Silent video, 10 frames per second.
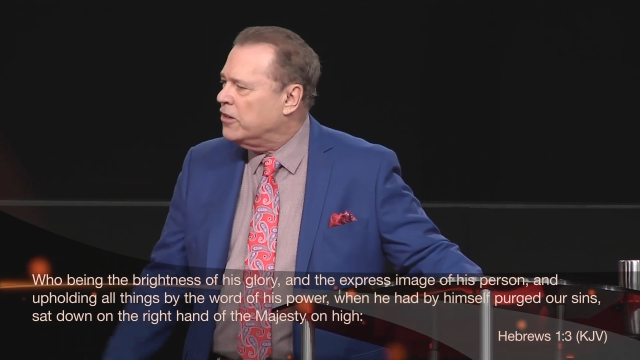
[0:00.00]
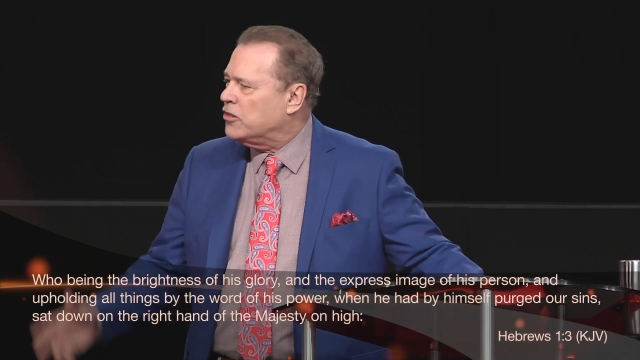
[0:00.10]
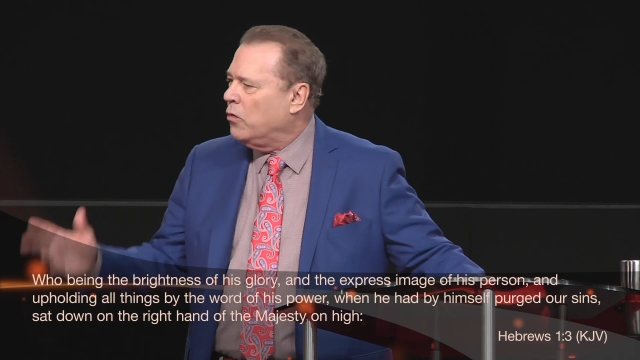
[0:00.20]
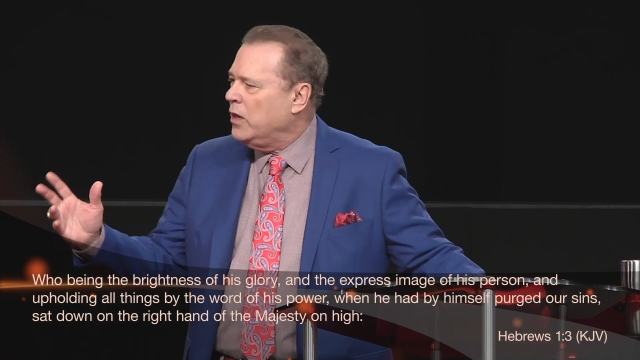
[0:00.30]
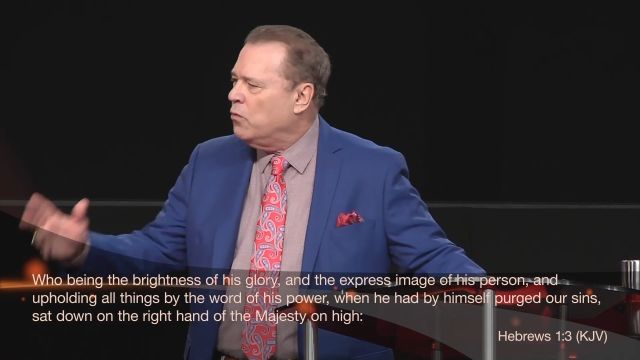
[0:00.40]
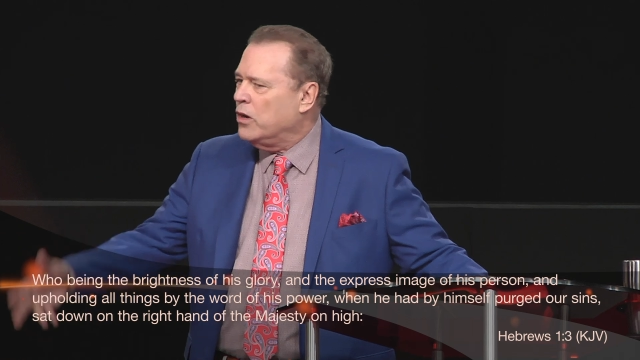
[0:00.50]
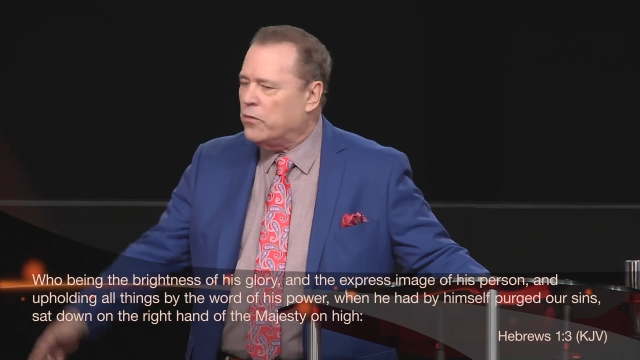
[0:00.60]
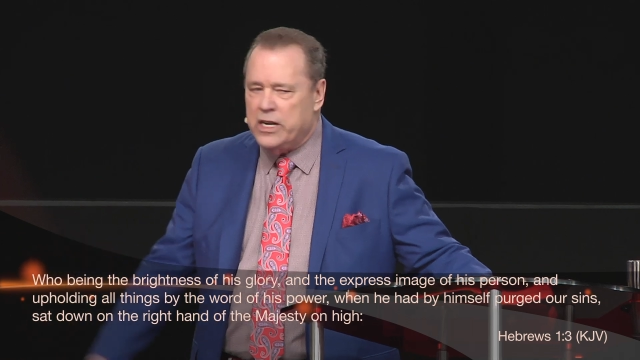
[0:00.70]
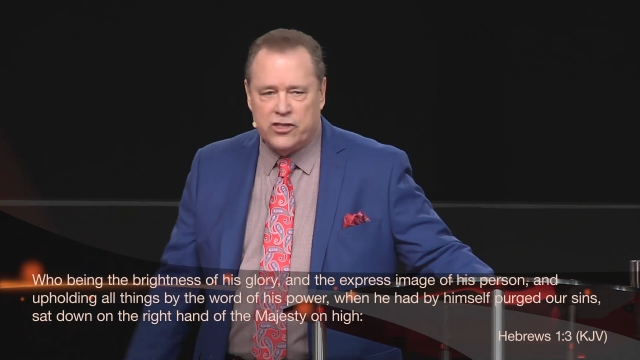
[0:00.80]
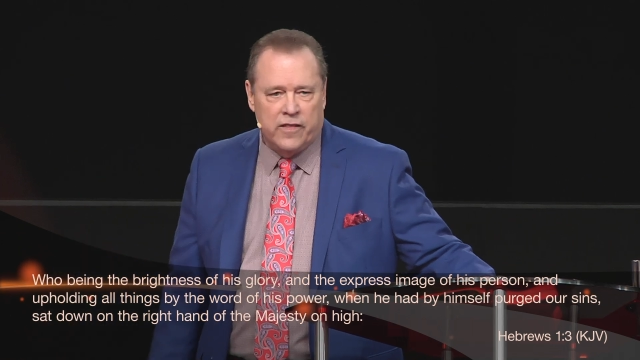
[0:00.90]
There's only
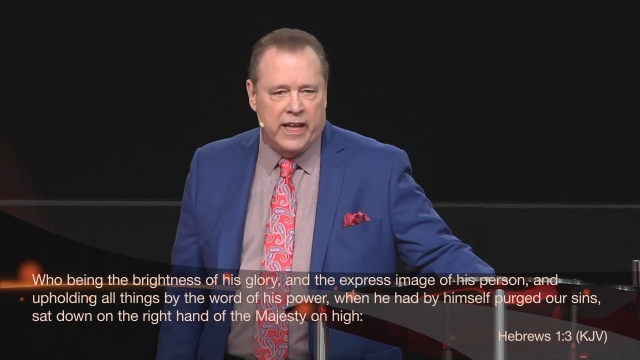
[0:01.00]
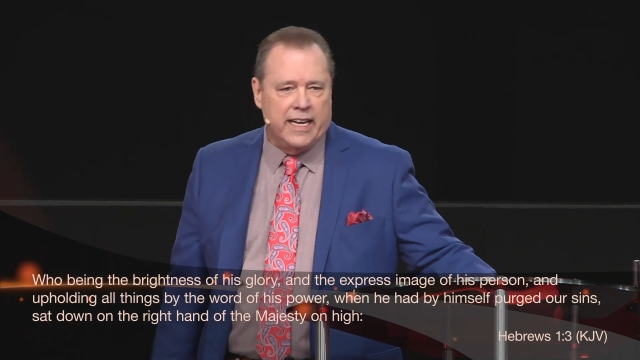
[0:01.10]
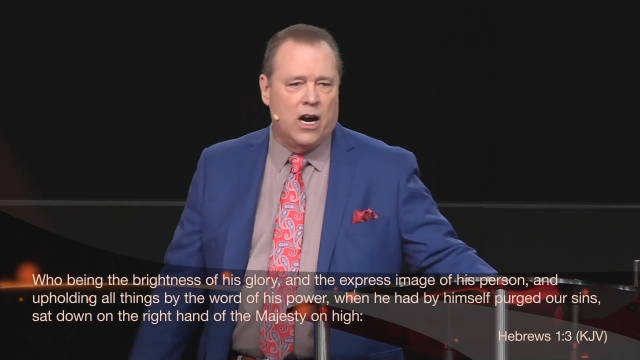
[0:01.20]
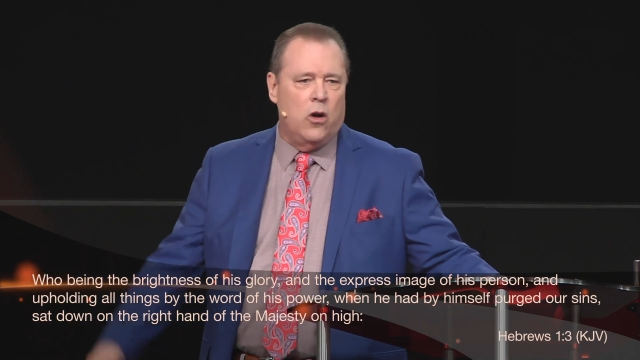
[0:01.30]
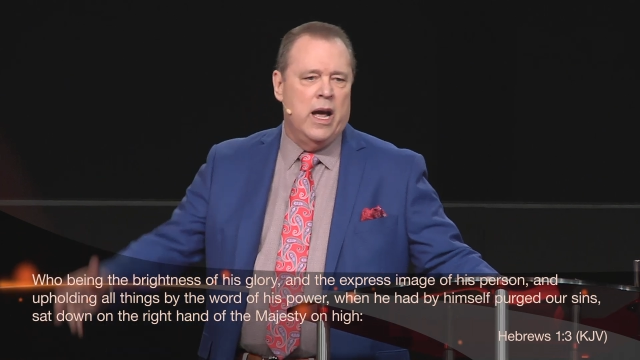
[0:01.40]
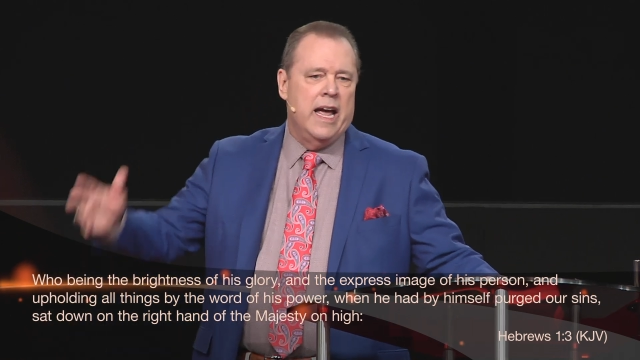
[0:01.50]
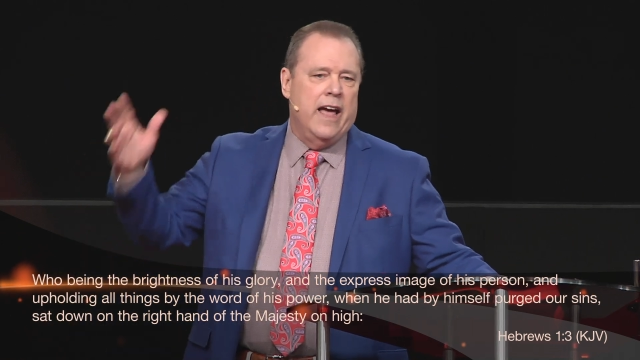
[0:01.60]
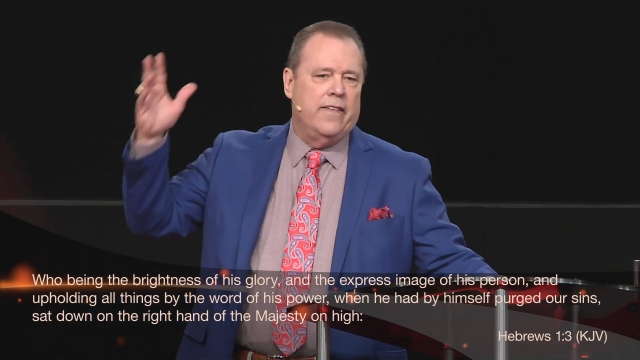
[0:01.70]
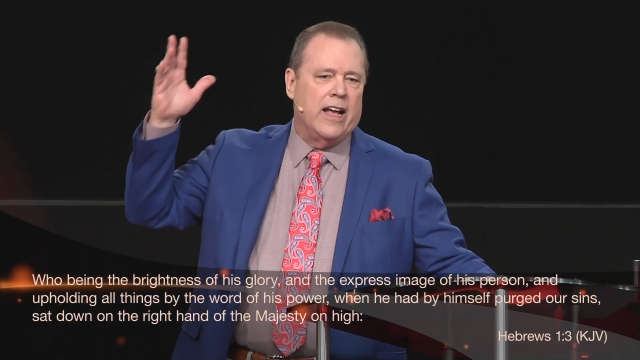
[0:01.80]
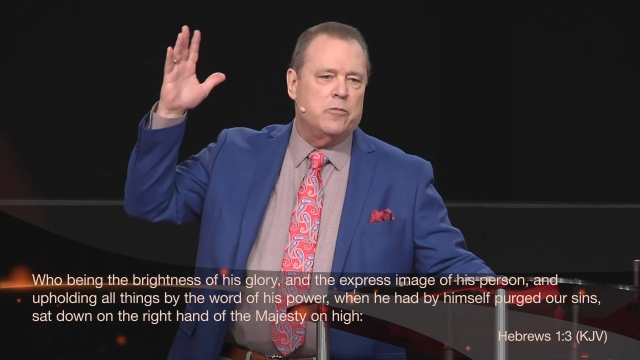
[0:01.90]
one reason they go,
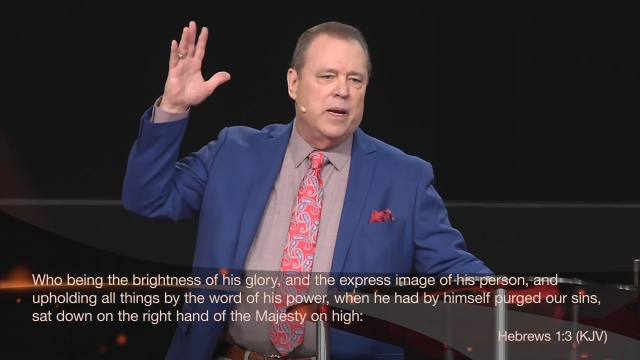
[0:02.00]
and that's